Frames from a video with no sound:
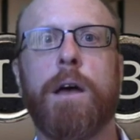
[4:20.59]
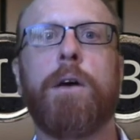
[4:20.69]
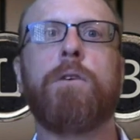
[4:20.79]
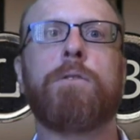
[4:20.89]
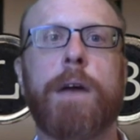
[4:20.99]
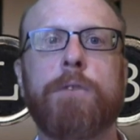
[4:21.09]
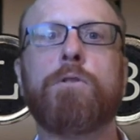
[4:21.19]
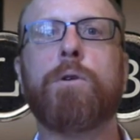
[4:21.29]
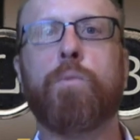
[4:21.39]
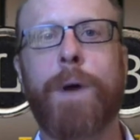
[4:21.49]

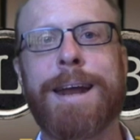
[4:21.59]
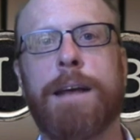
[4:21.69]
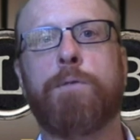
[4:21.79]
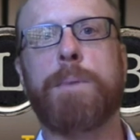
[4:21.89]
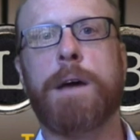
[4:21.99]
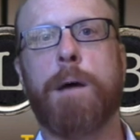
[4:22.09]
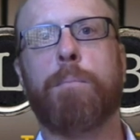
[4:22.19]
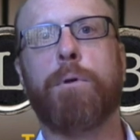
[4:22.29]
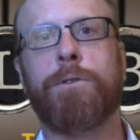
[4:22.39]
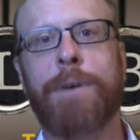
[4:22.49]
Scheduler ratings become
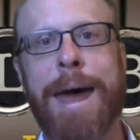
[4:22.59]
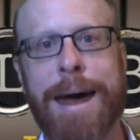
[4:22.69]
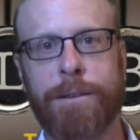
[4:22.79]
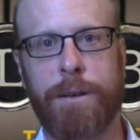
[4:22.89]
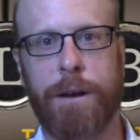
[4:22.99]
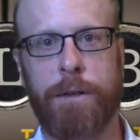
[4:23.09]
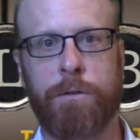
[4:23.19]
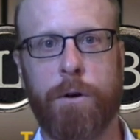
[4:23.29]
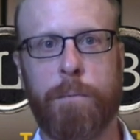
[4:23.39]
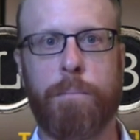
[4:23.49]
protected at
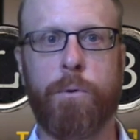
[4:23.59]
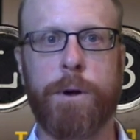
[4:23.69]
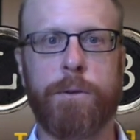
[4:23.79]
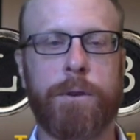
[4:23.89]
certain points.